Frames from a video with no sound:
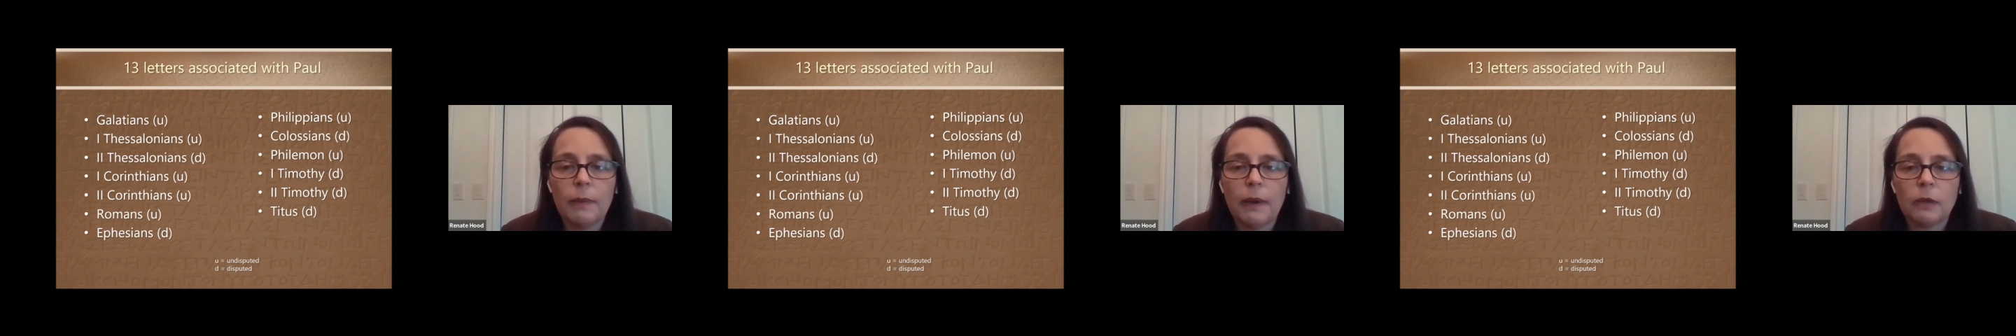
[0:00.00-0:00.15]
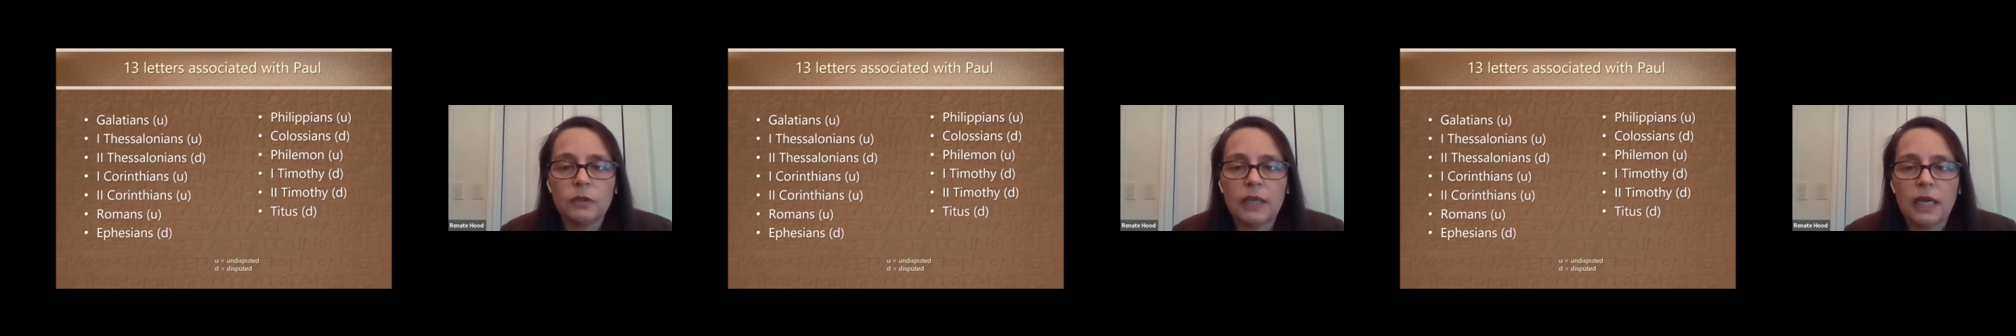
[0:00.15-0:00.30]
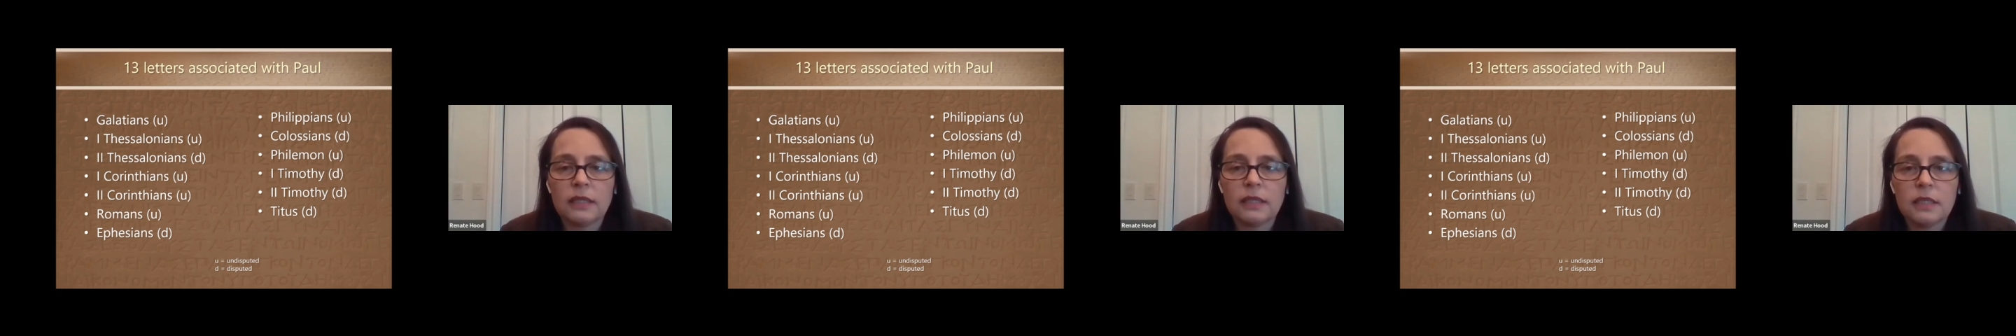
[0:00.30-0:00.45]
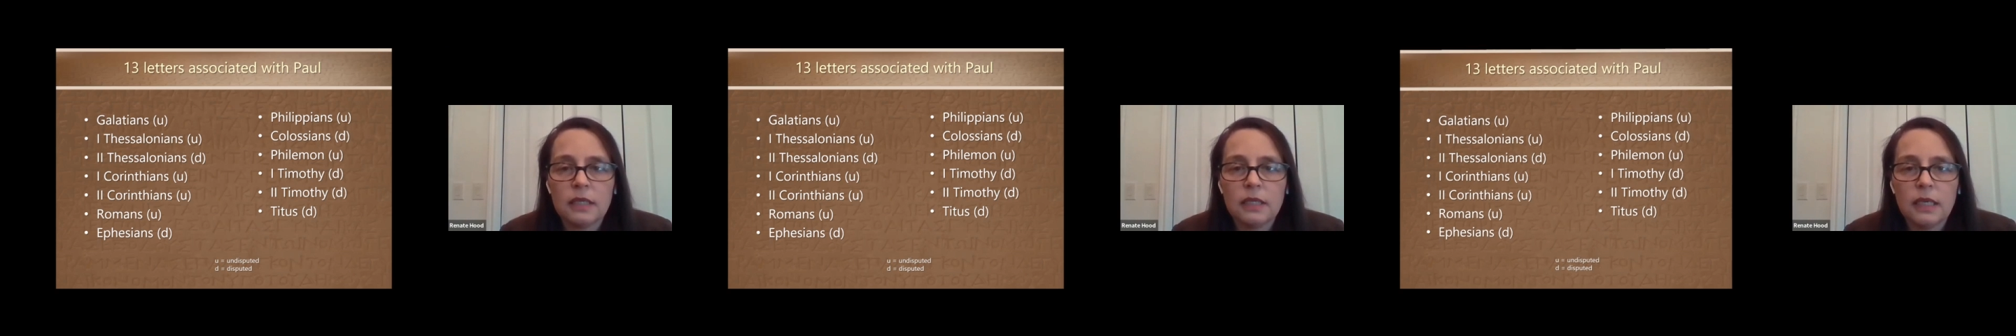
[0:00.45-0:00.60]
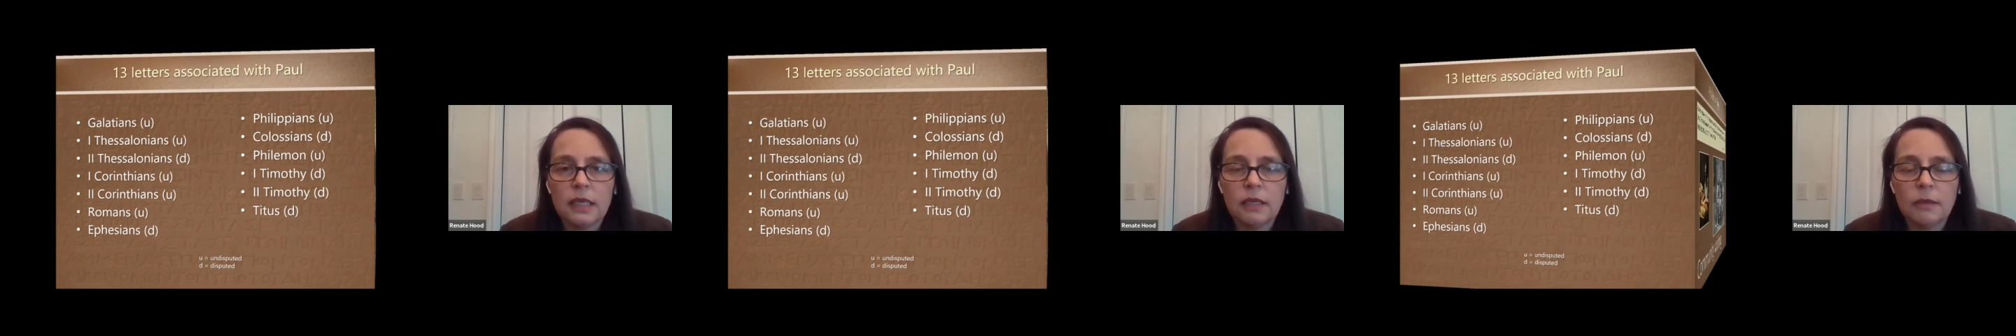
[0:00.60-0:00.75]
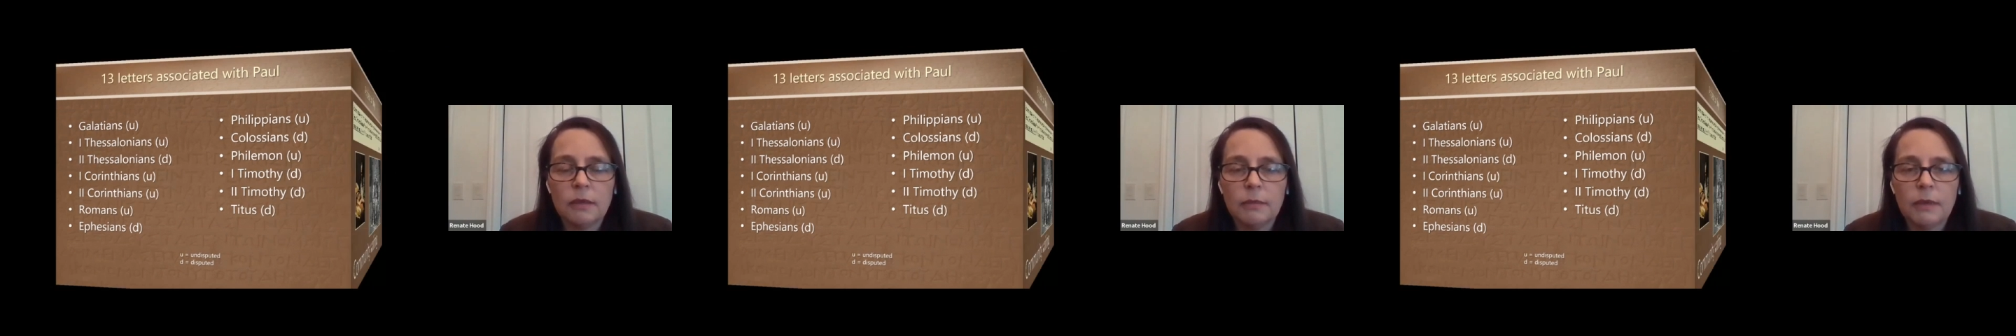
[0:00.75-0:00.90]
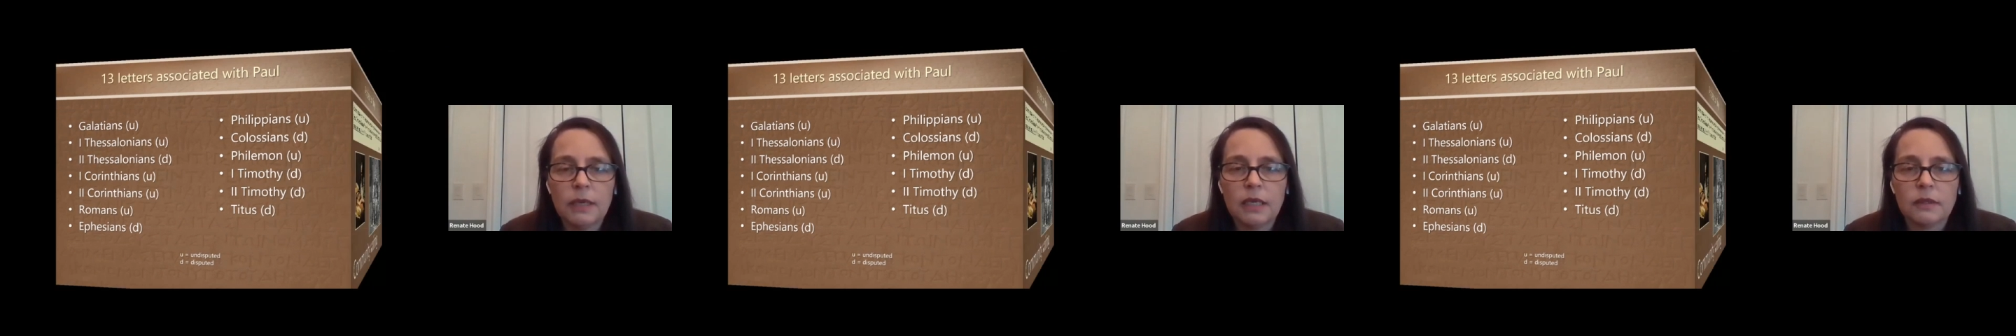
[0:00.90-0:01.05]
about that
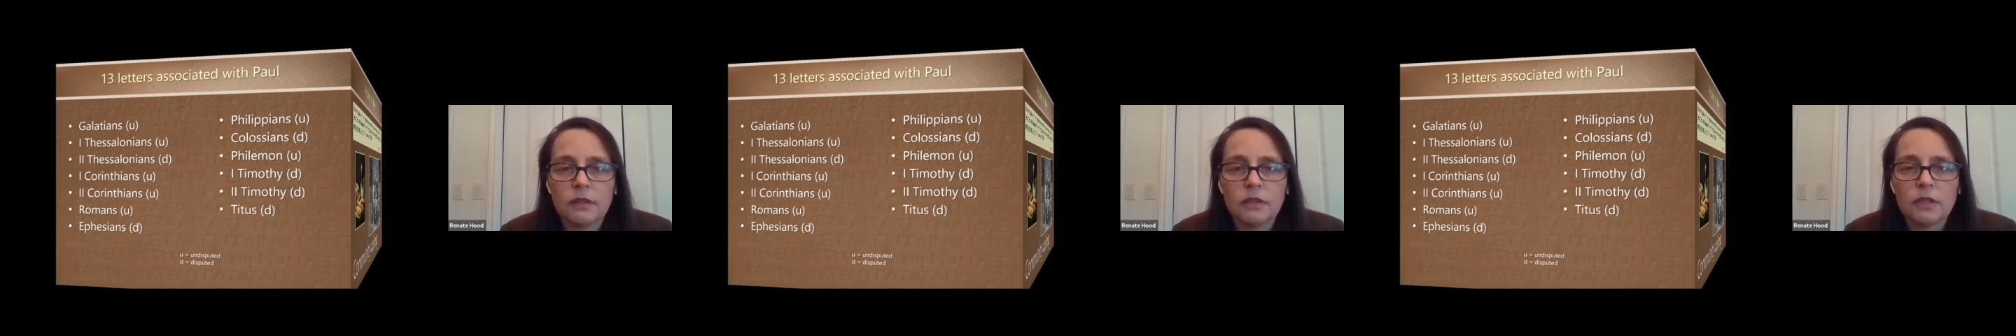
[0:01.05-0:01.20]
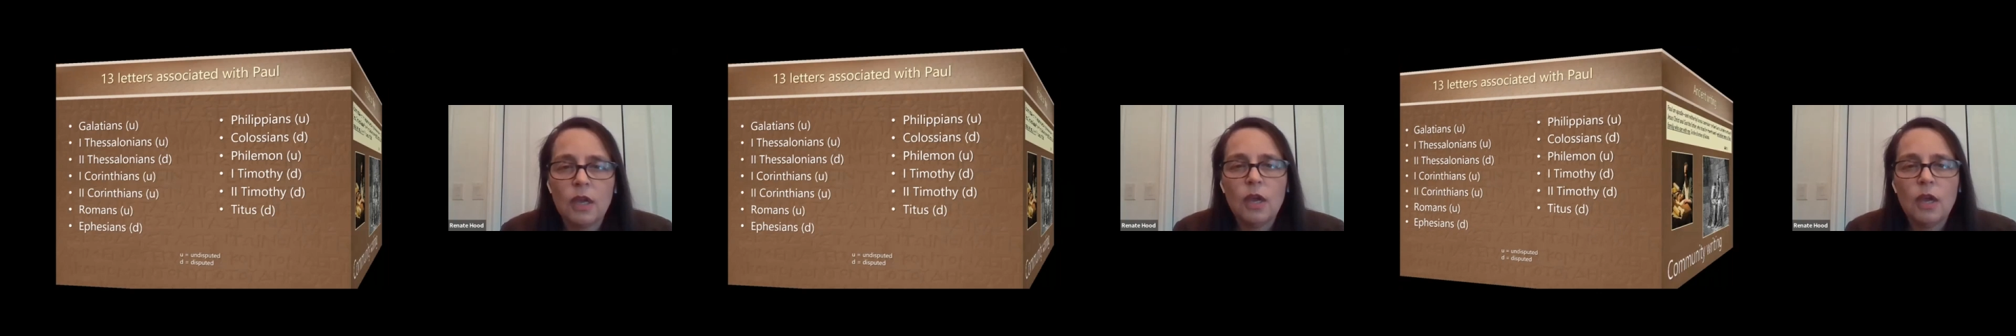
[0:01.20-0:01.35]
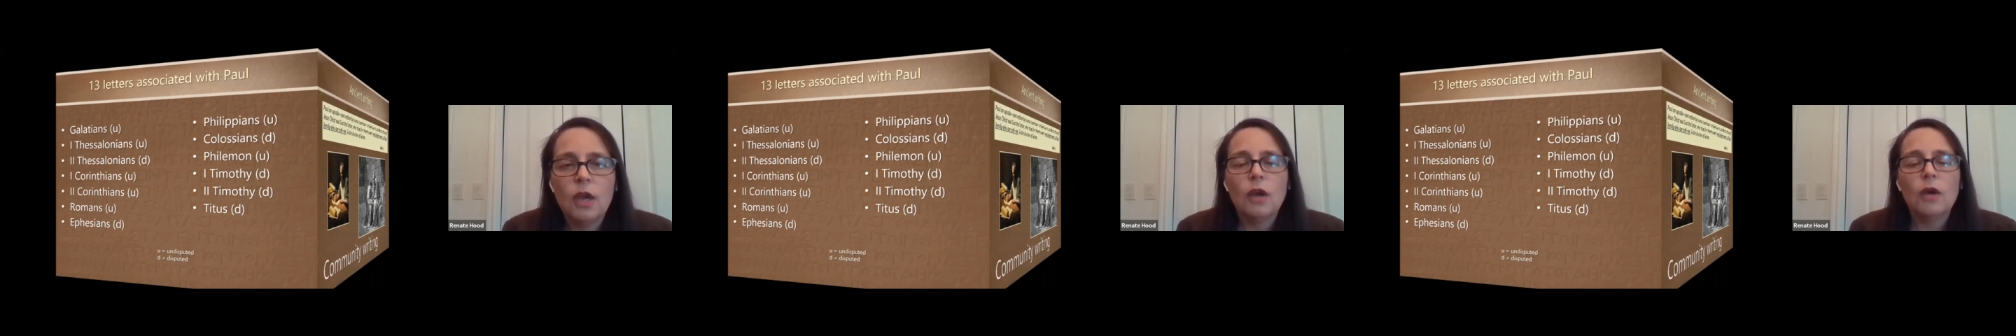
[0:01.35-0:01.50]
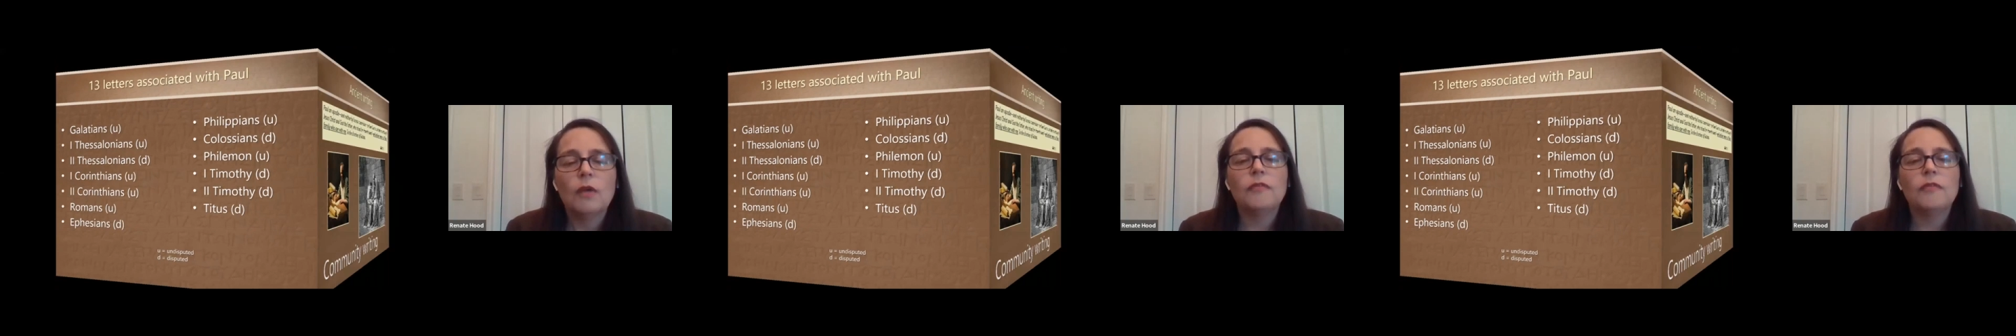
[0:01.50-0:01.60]
in a minute.